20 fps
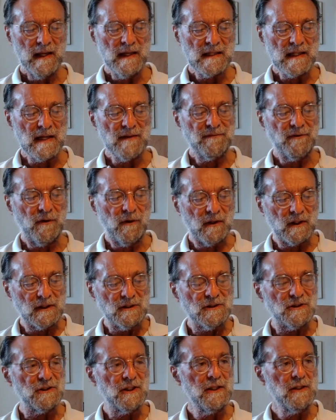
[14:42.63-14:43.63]
Yet for a
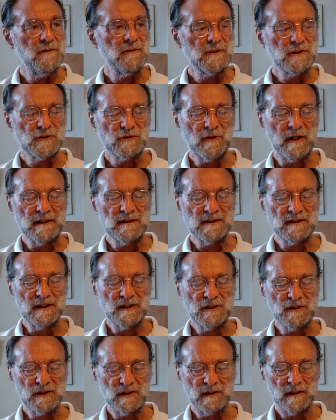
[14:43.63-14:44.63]
continuous
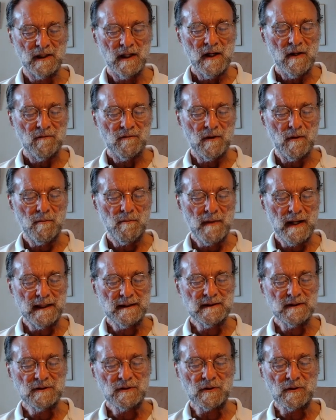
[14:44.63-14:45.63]
transition from
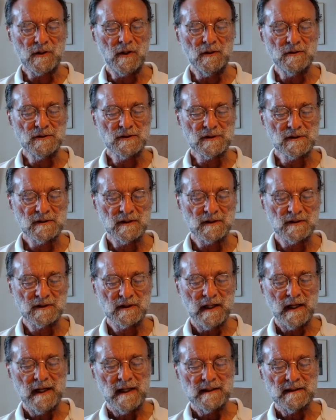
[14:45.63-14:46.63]
matter to consciousness,
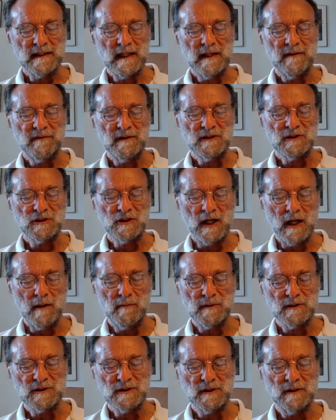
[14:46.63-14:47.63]
David
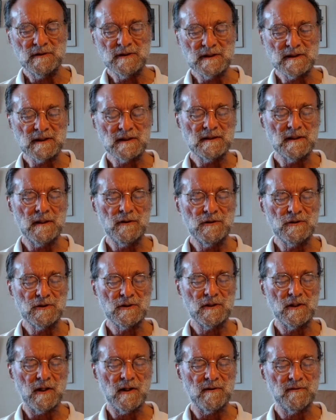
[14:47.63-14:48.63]
Chalmers uses the
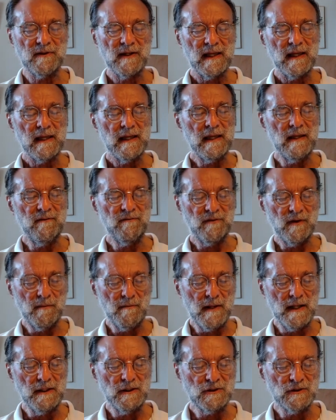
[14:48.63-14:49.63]
notion of
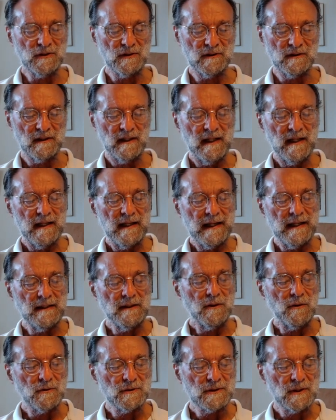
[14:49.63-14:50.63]
information, and
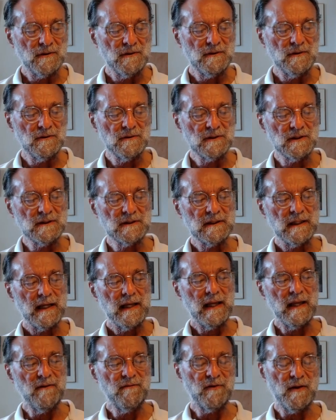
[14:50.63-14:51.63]
he also uses
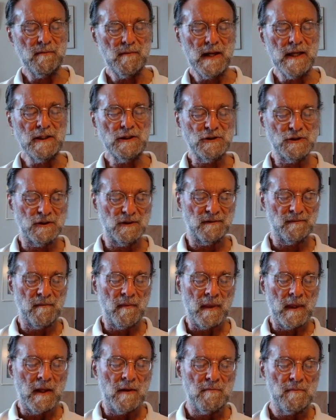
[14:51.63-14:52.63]
information
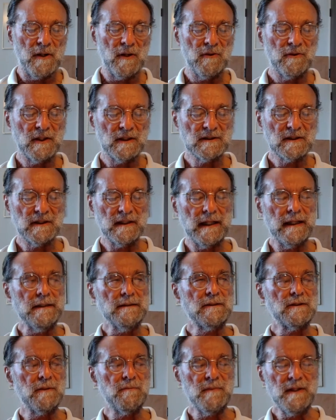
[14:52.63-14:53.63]
both as an
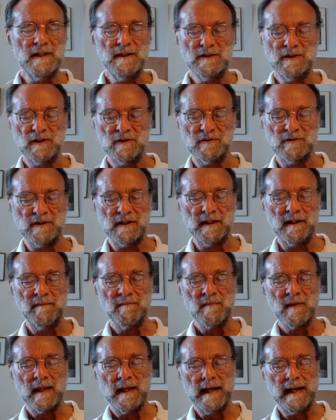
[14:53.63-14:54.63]
intermediary
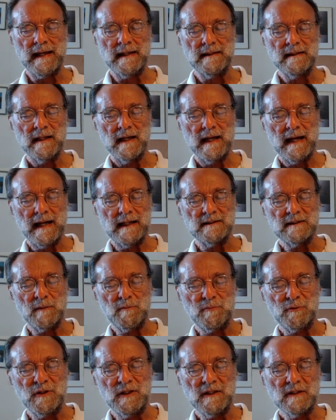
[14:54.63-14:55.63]
and as a
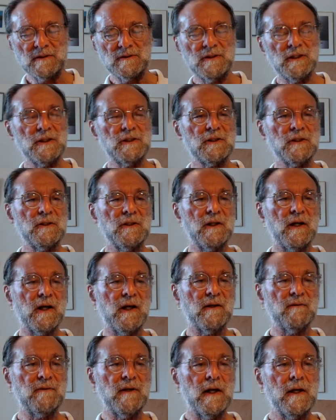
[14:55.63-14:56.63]
precondition
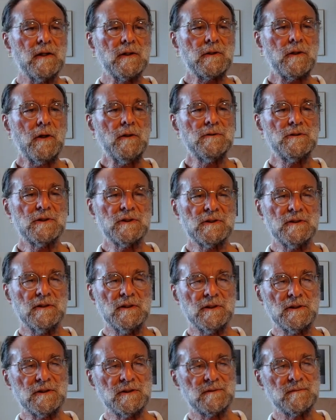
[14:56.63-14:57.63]
of consciousness.